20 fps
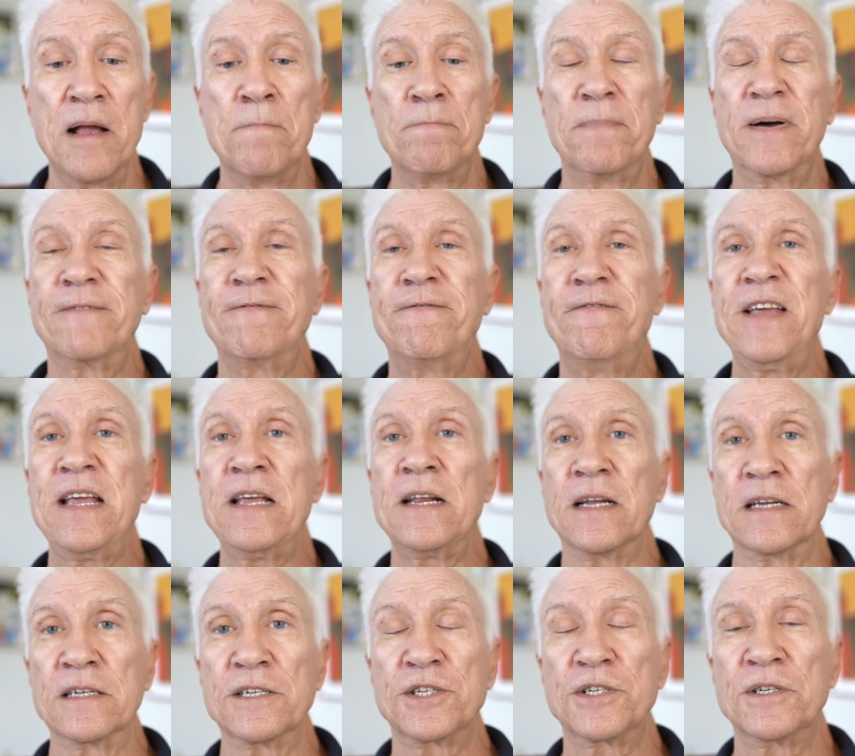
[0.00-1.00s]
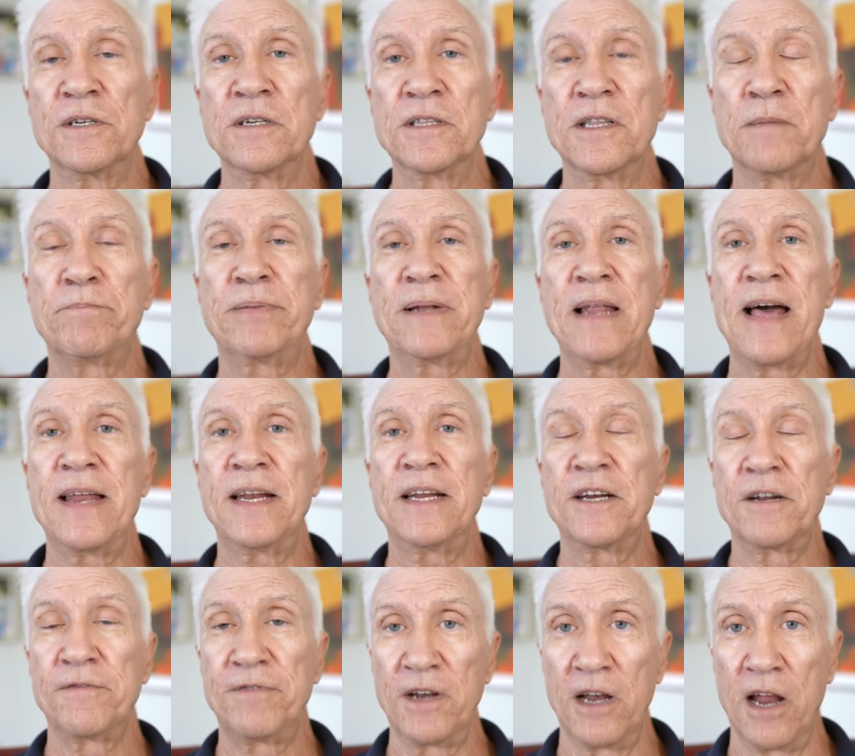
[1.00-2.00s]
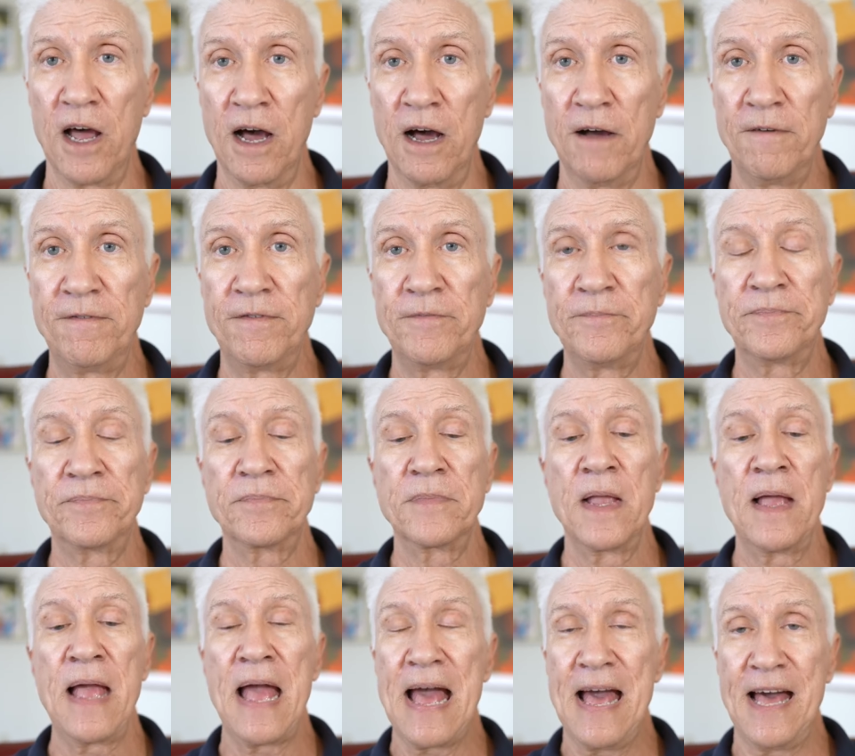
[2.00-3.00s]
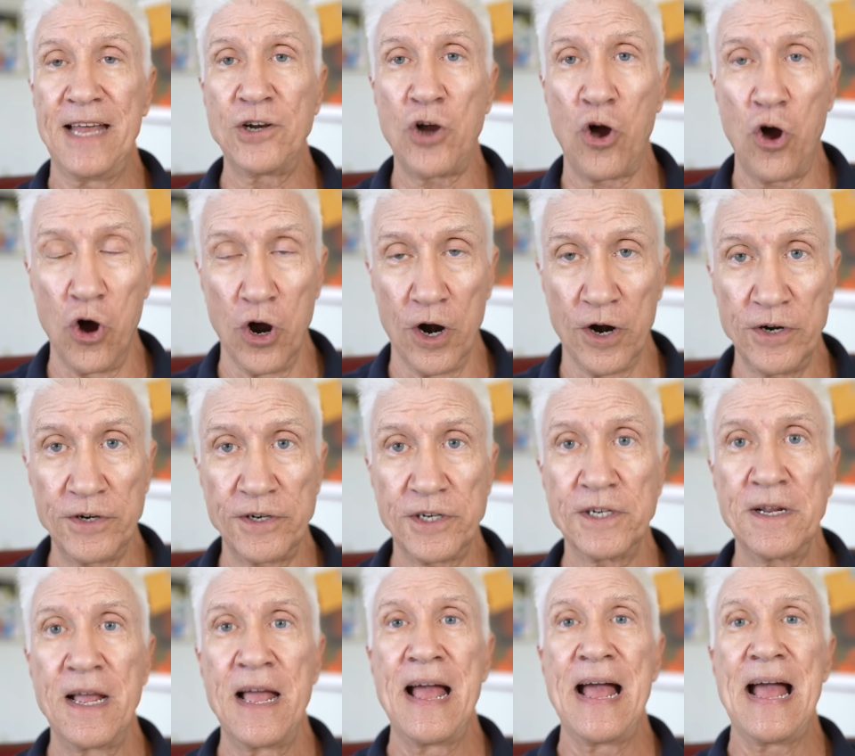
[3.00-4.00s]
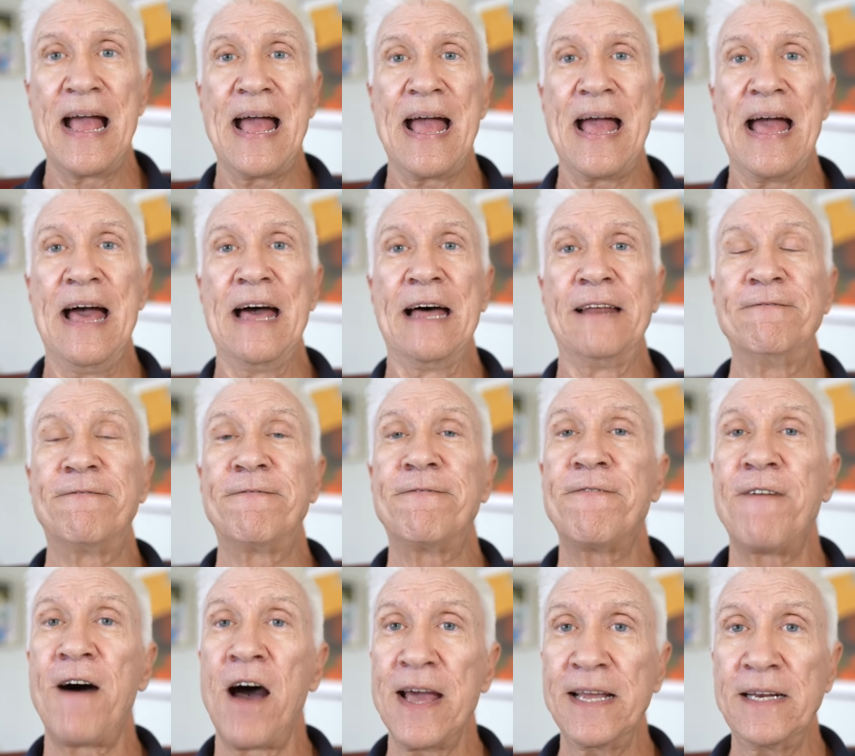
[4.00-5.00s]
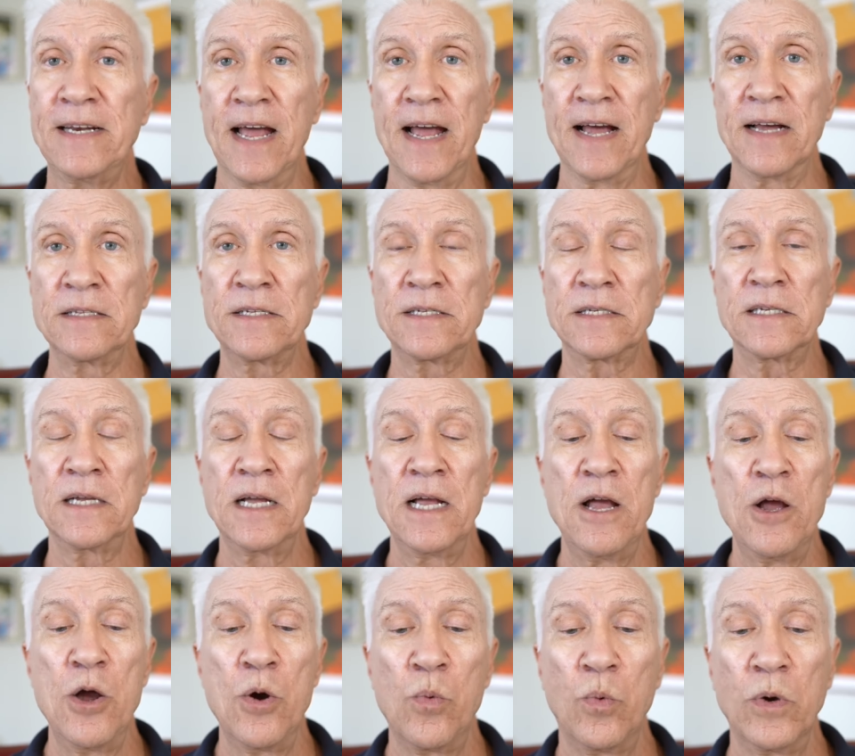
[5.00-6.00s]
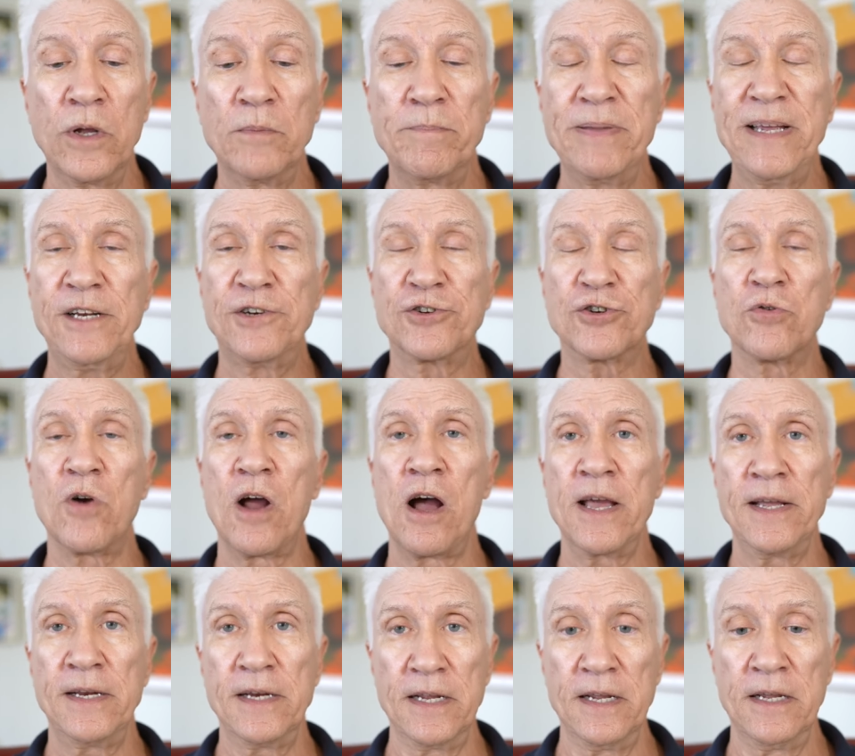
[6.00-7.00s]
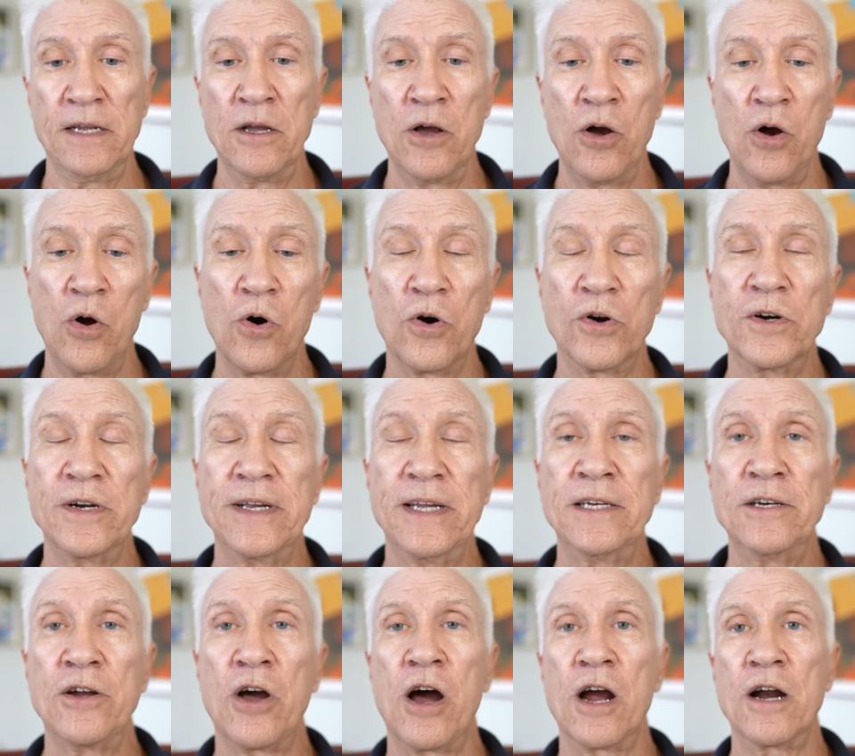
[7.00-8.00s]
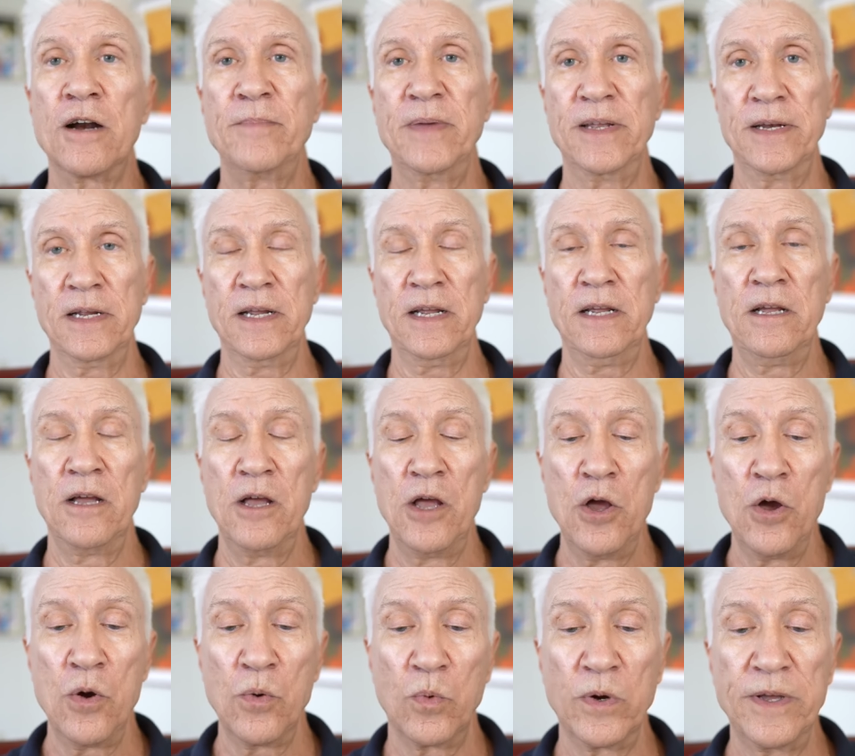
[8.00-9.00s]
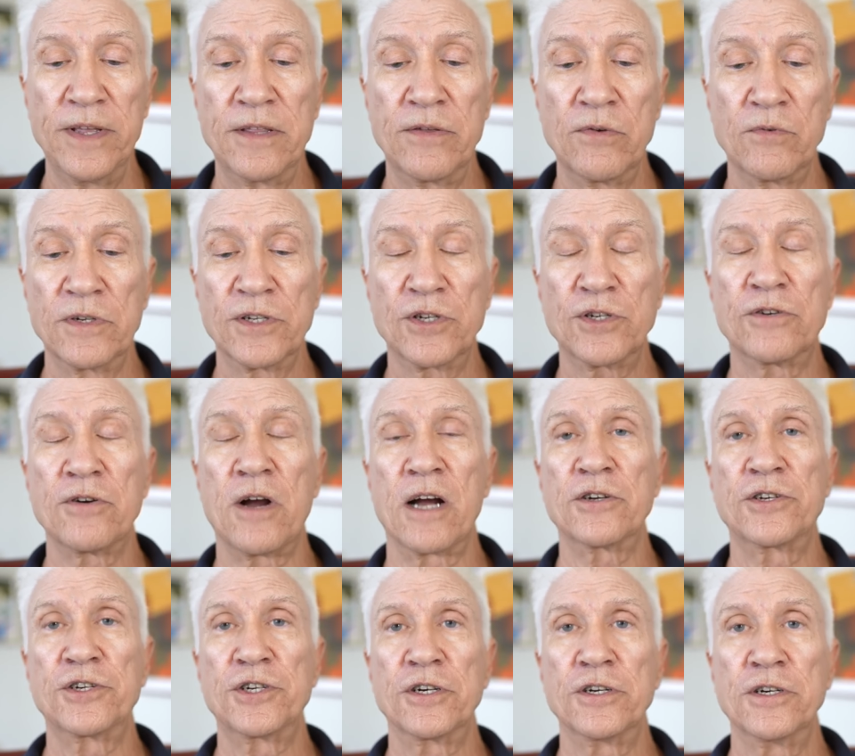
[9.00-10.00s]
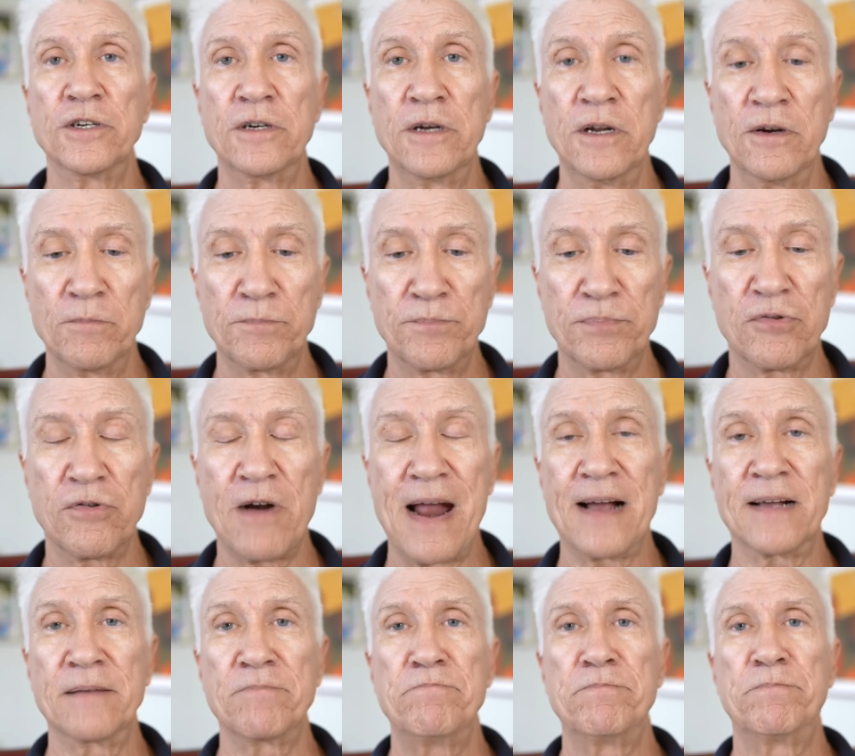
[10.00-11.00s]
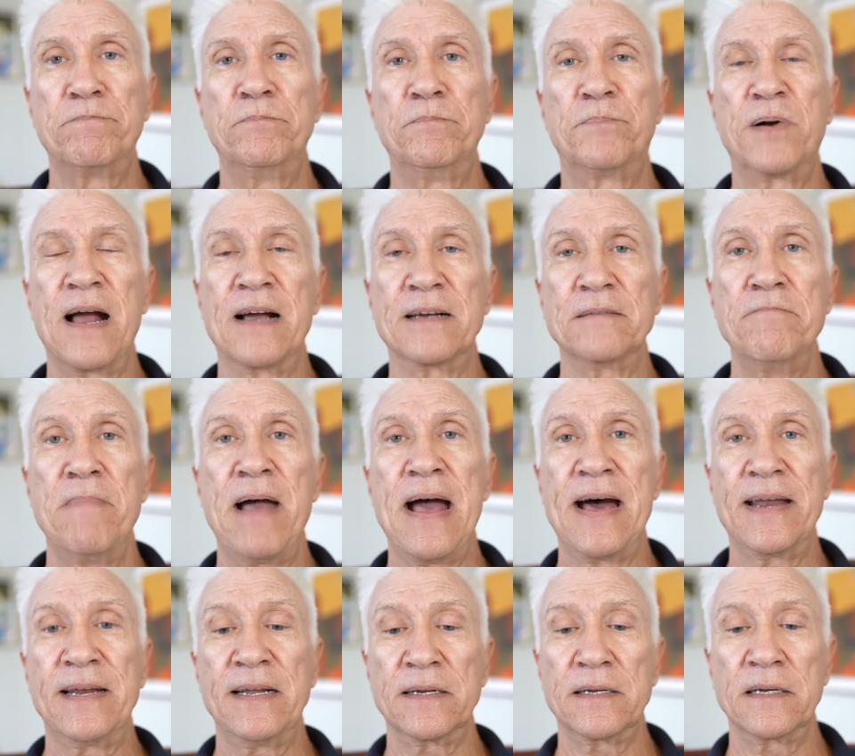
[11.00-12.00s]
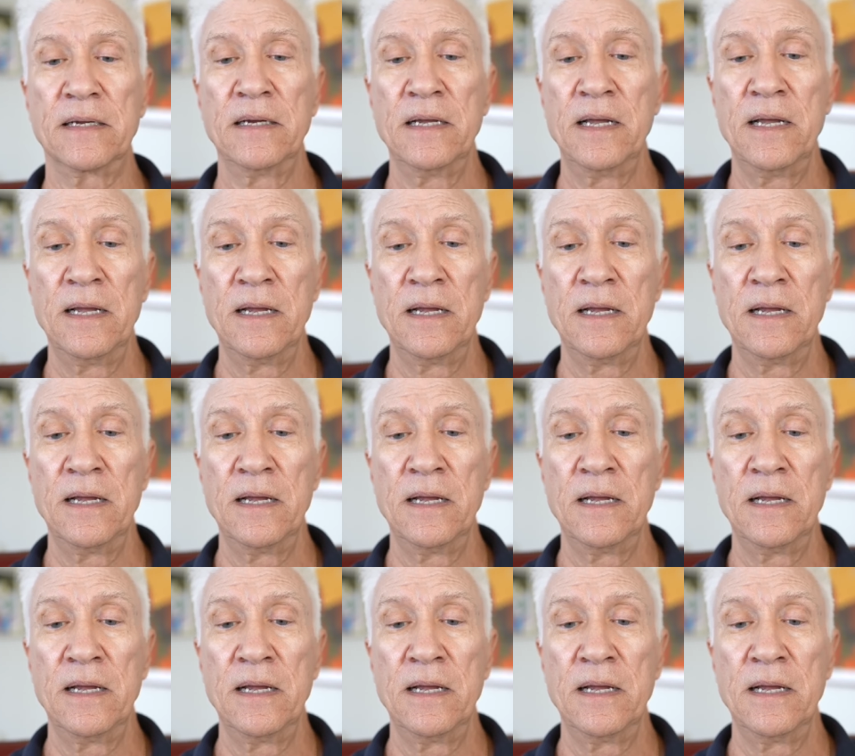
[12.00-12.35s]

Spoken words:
But Venus, the planet of love and art and finance, will be trining or in harmony with structured, pragmatic